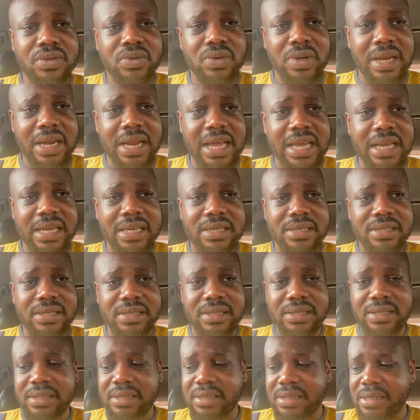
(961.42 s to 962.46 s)
to like.
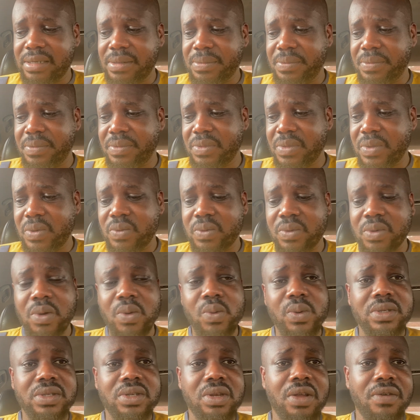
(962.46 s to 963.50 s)
We'd
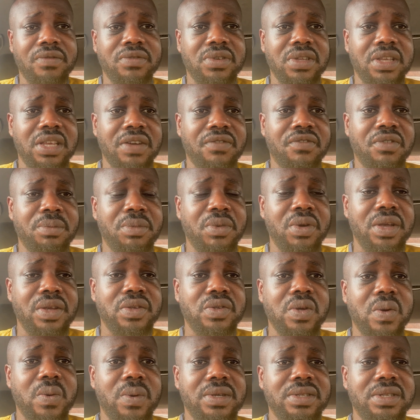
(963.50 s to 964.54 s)
always love to hear from you as
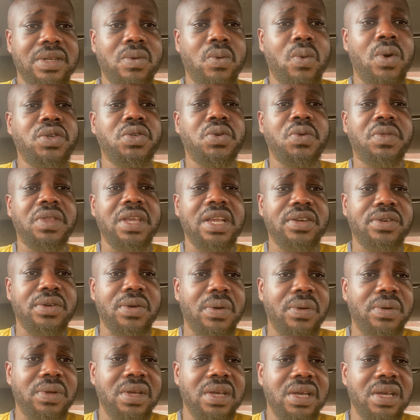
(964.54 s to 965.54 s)
always. What do you think though?